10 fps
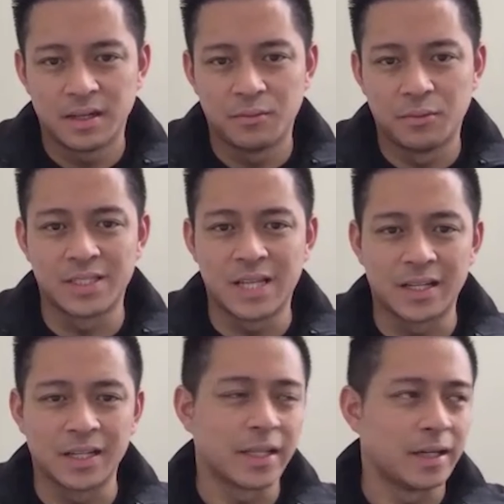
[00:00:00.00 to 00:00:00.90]
what does
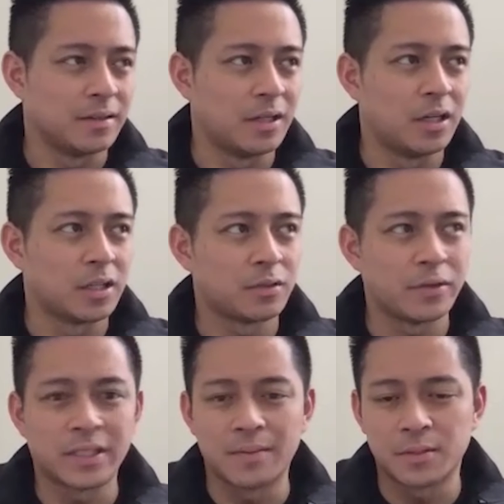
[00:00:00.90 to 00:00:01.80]
that entail uh,
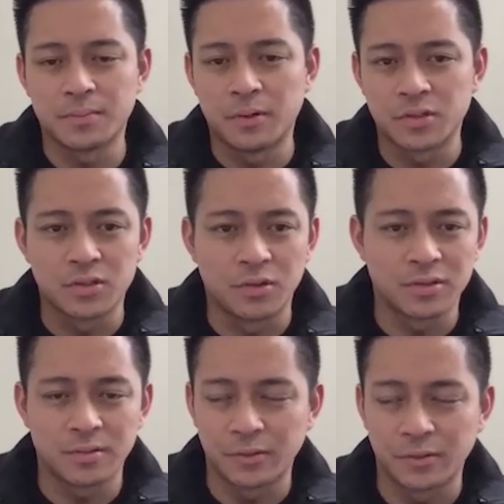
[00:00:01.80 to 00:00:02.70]
three times a post on
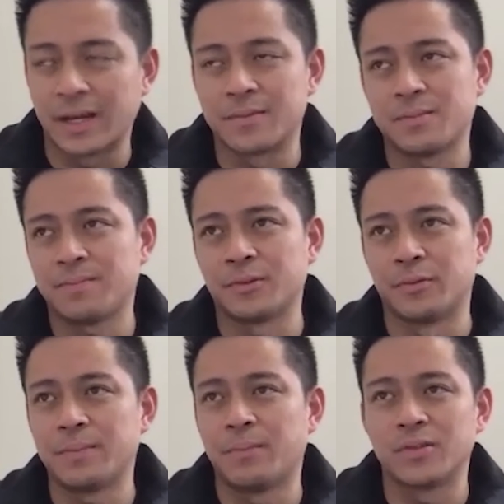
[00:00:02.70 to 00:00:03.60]
social three times
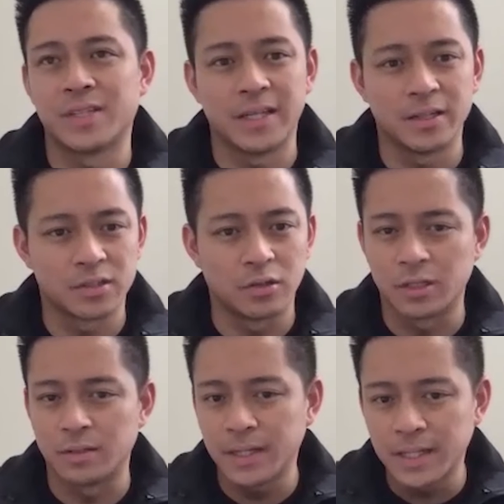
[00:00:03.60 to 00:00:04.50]
three posts a day on
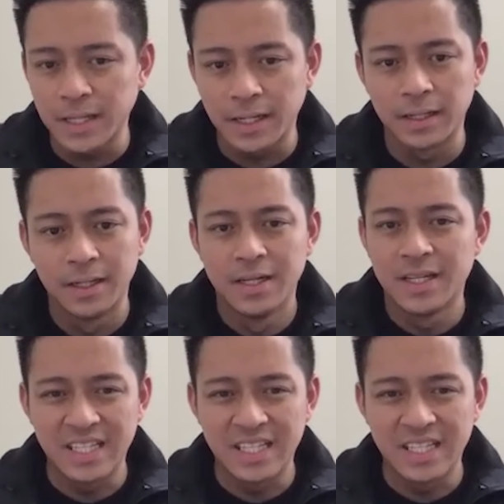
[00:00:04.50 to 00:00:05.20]
social media